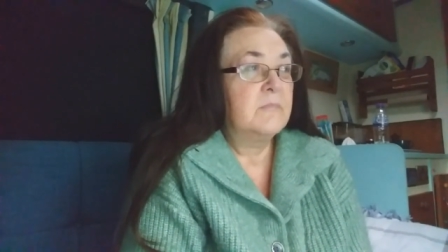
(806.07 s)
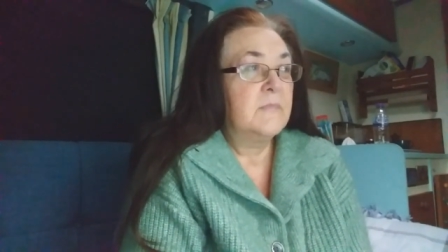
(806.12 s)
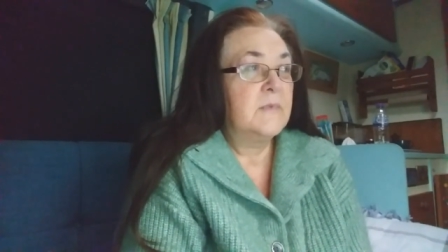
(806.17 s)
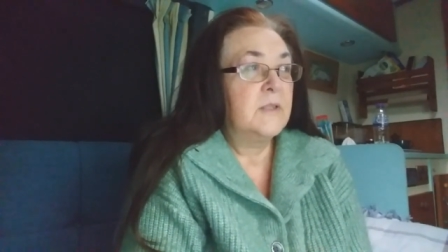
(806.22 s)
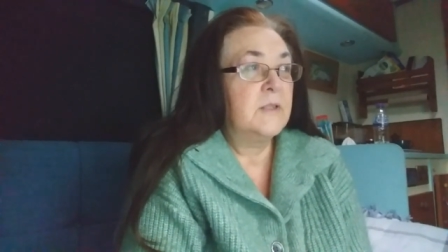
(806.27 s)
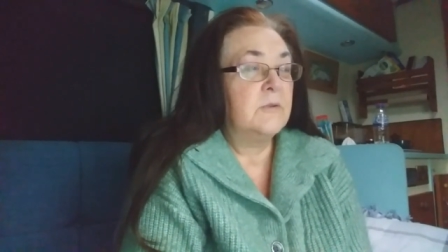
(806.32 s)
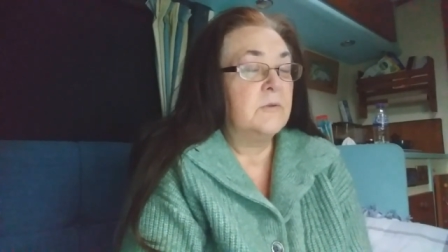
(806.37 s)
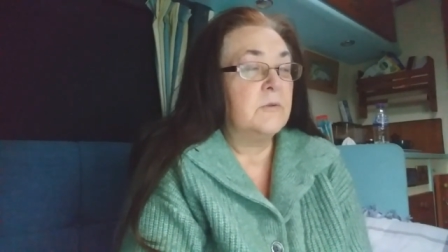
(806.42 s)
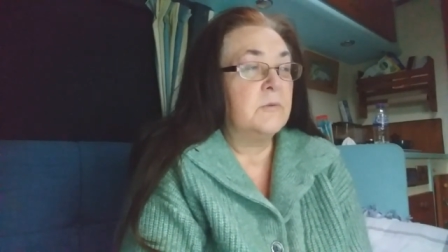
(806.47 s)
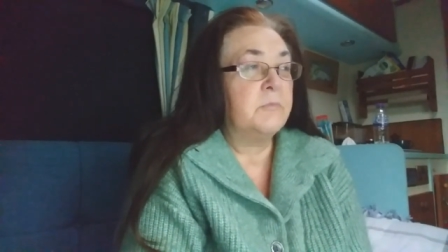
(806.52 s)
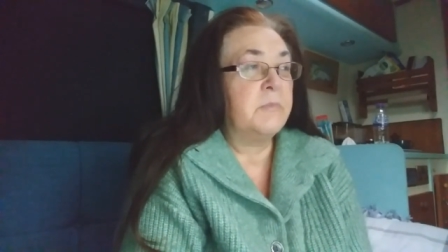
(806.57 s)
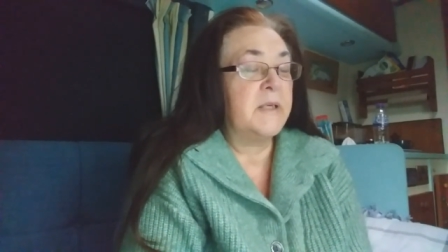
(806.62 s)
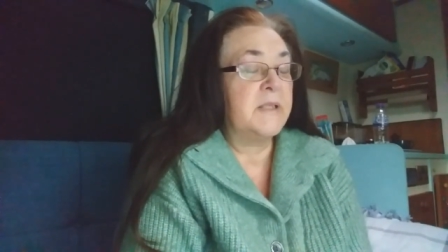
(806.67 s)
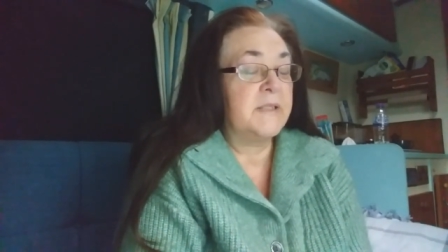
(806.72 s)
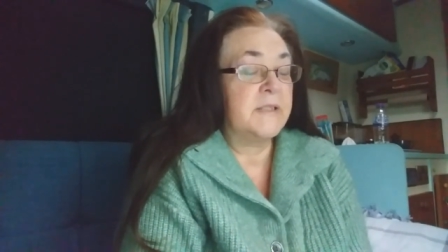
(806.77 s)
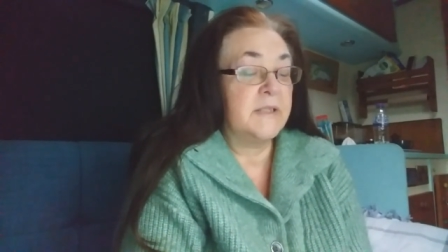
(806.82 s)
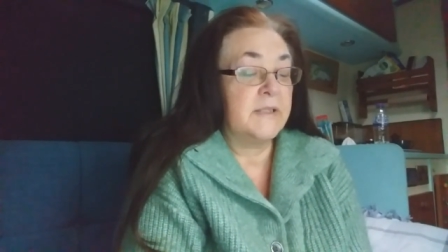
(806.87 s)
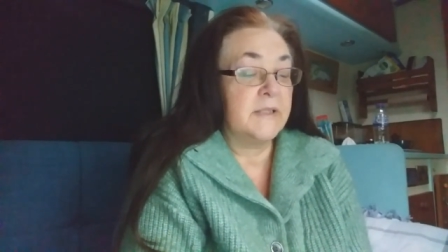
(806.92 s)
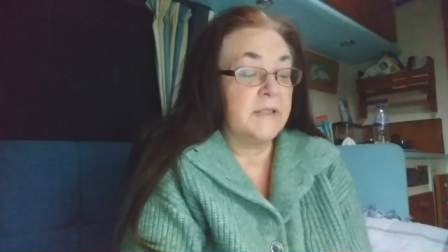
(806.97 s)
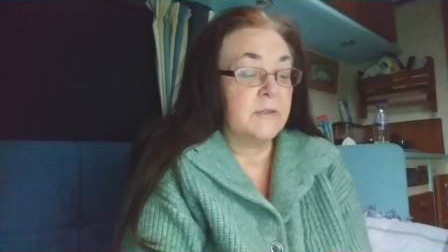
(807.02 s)
They're all
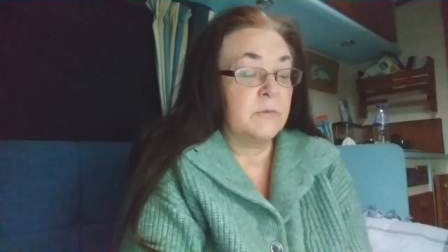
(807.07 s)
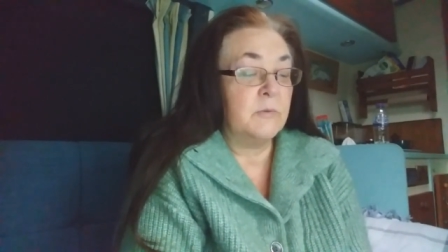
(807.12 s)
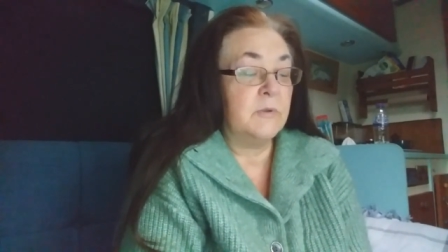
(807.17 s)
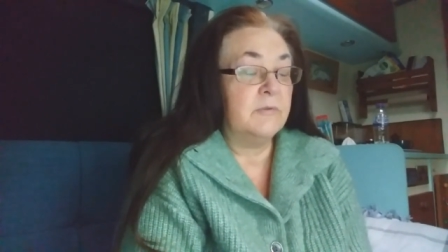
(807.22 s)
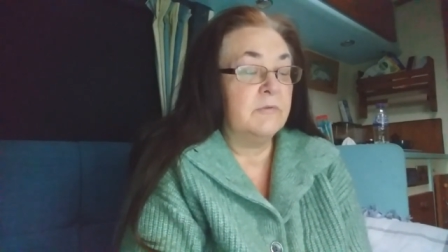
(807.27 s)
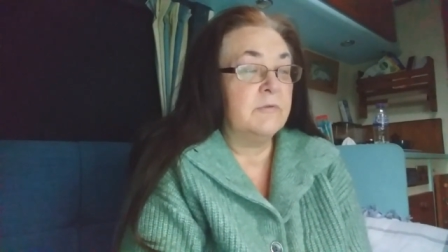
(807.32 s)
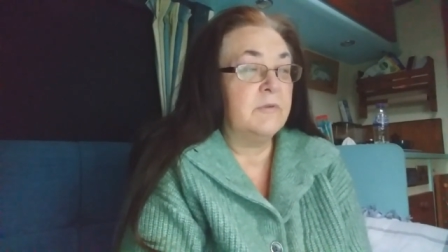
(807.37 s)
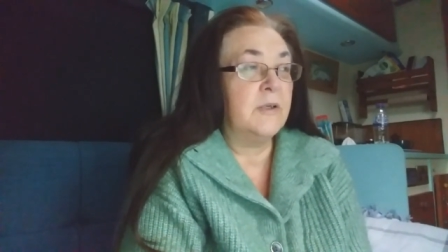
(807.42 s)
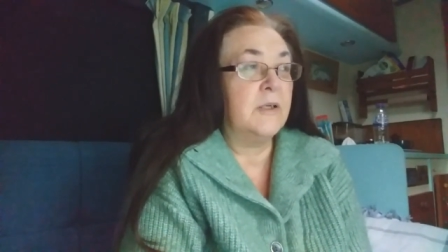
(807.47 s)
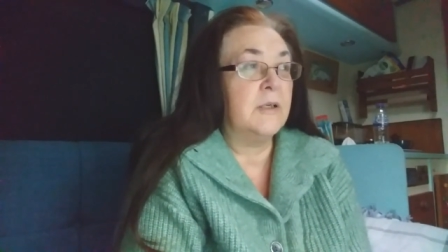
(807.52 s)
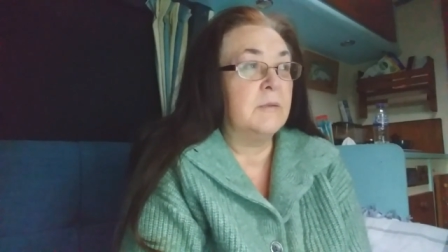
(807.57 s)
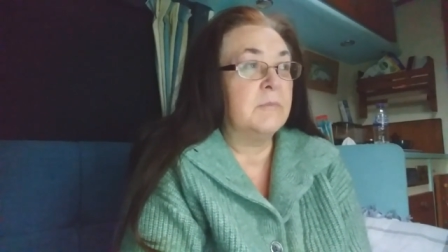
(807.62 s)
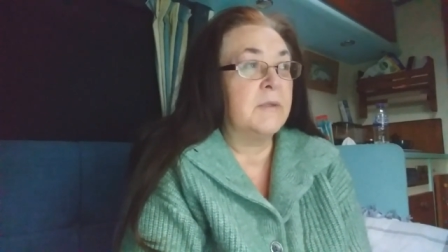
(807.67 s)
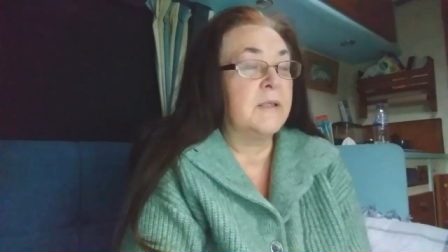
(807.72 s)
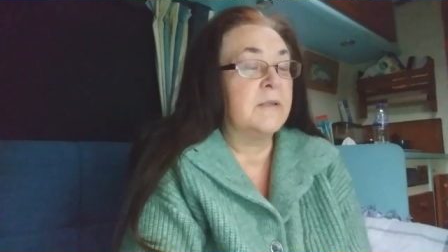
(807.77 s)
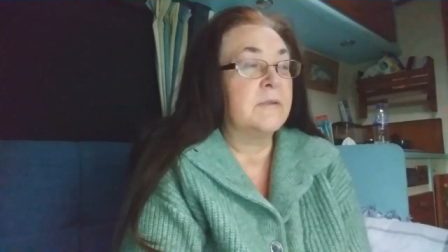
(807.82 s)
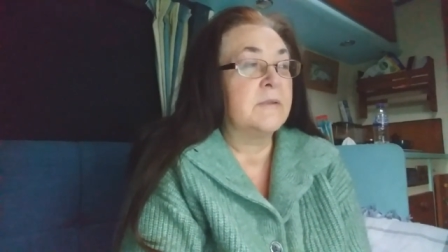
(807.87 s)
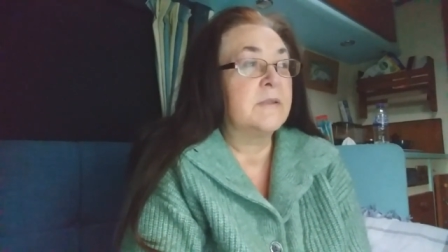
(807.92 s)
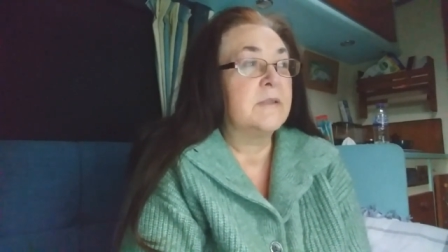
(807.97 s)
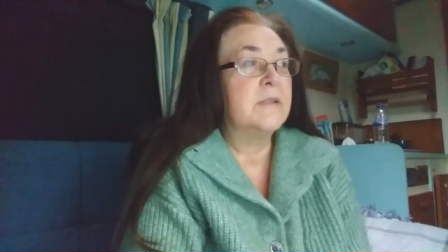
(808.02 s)
based in this one
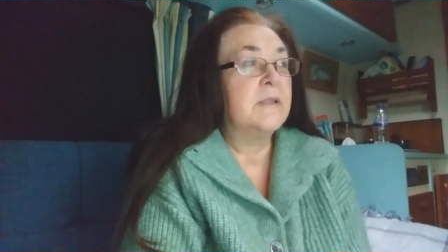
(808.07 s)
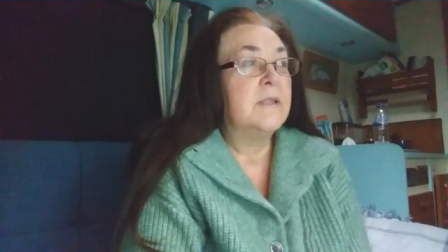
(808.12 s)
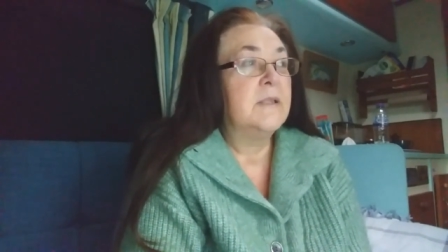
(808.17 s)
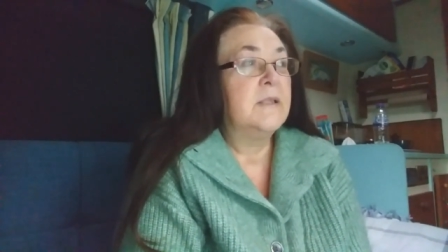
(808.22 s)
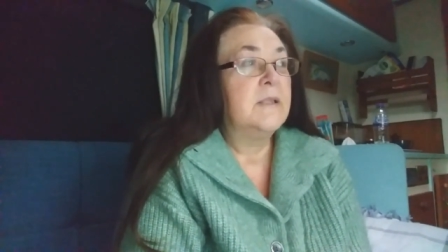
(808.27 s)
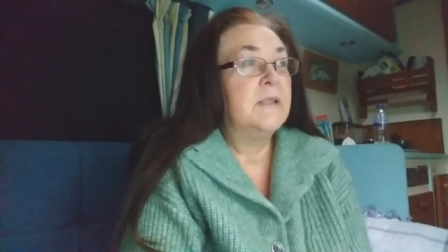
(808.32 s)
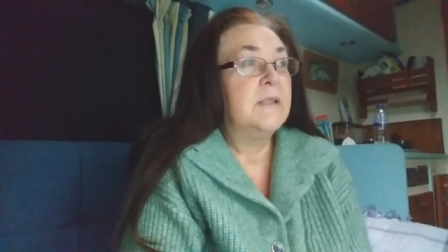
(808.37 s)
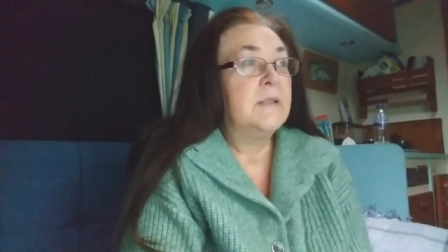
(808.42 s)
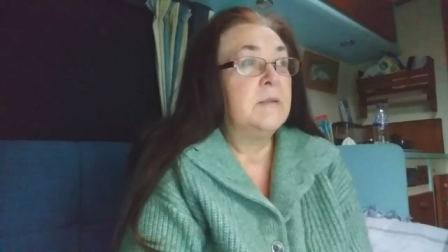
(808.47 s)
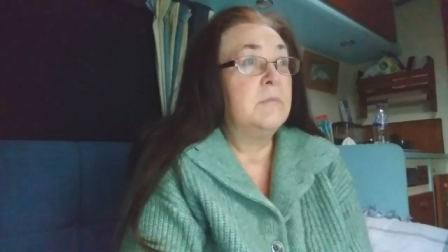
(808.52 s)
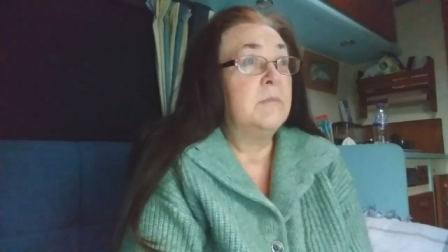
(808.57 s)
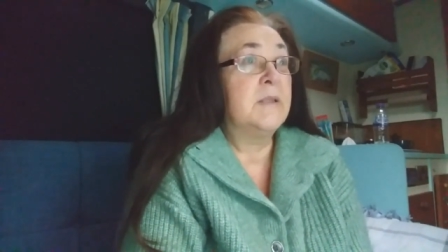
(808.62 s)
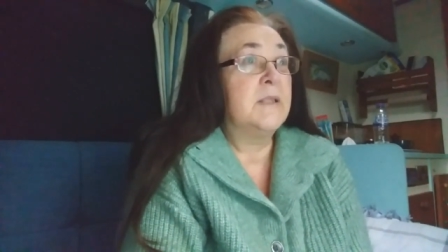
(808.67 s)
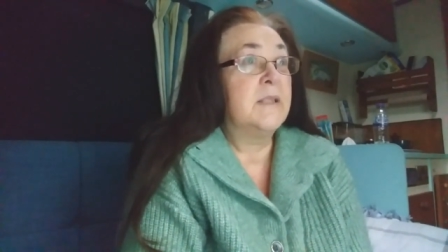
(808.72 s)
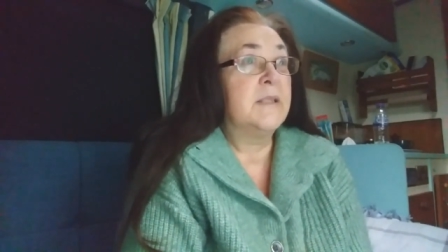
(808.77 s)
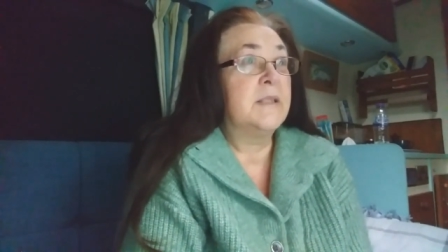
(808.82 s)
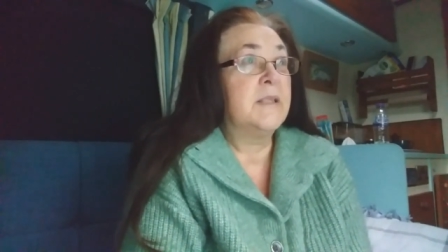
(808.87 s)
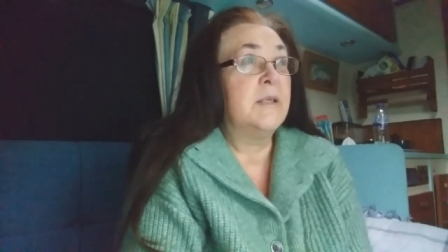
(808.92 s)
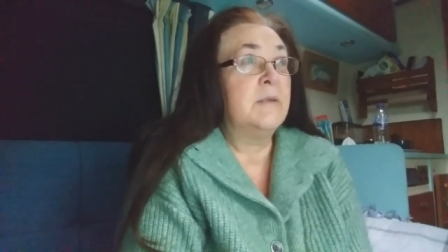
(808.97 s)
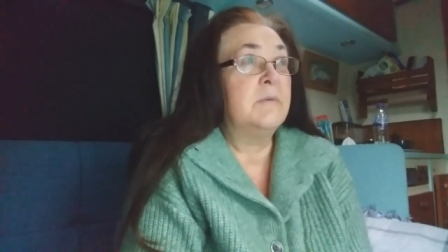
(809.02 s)
farmhouse in the middle
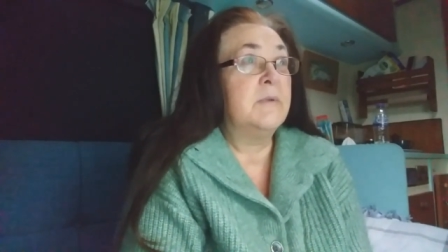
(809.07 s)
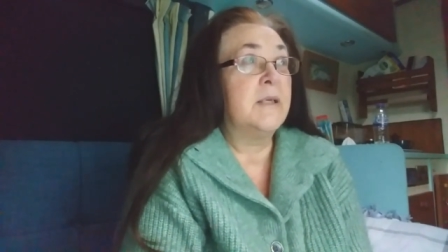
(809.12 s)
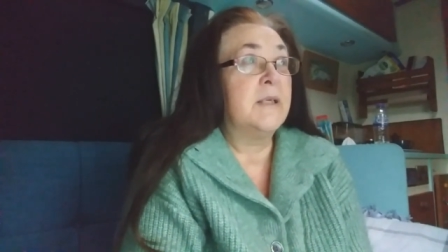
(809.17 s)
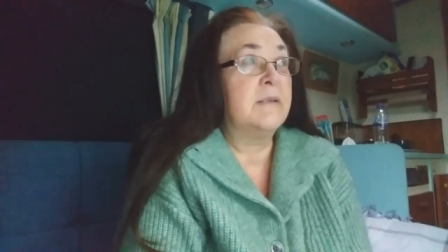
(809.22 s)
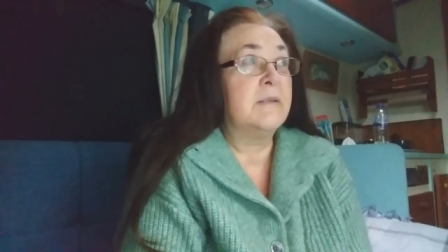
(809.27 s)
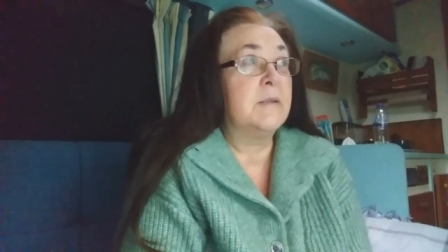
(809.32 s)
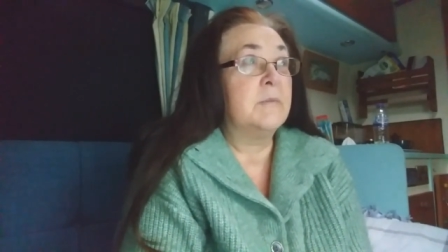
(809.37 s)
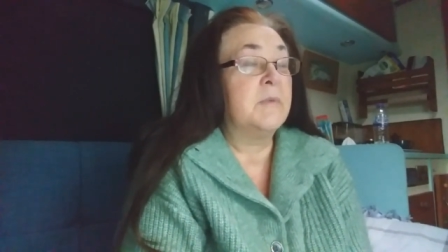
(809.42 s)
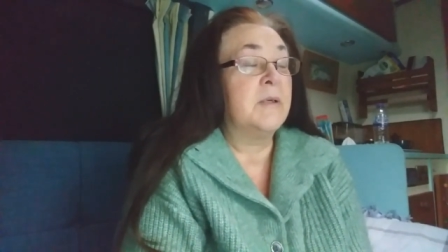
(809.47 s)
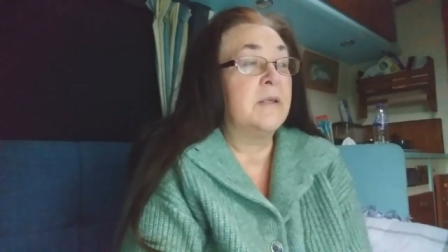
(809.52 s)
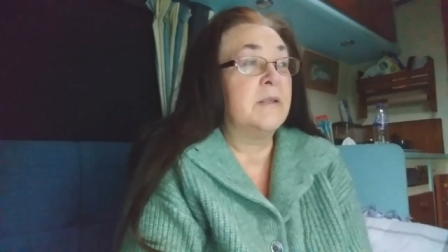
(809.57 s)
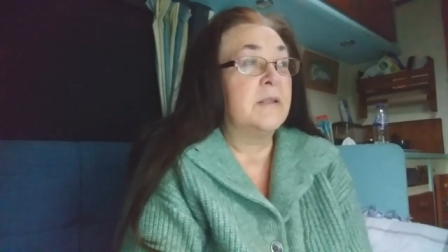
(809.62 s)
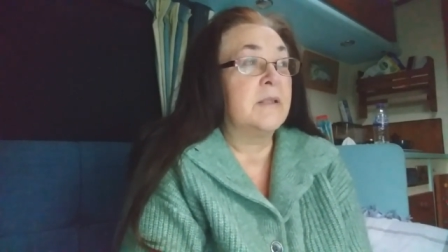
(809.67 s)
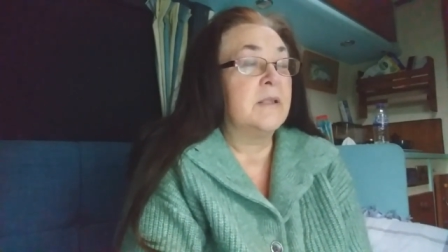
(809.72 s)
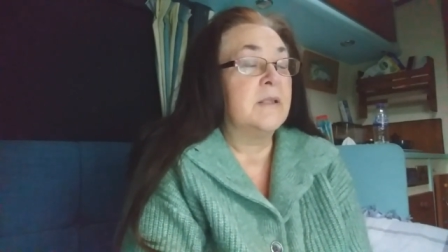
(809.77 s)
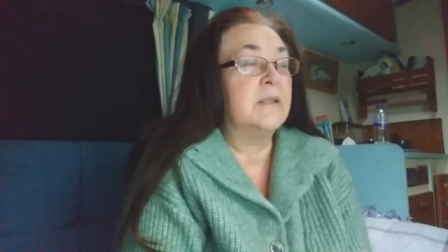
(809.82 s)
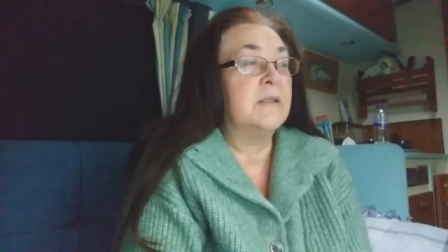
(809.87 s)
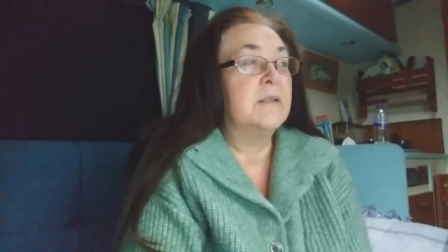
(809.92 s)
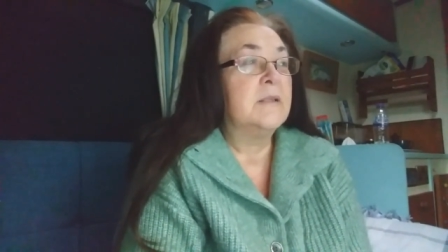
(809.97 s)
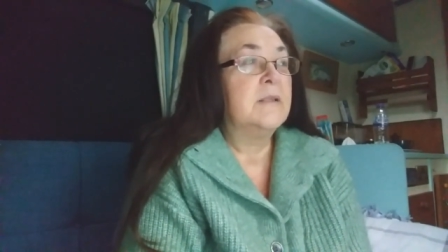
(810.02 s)
of nowhere in
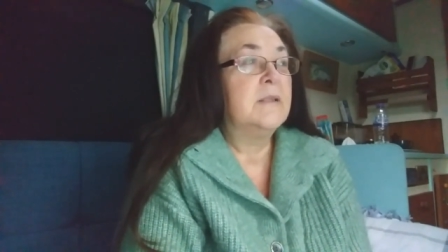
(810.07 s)
America.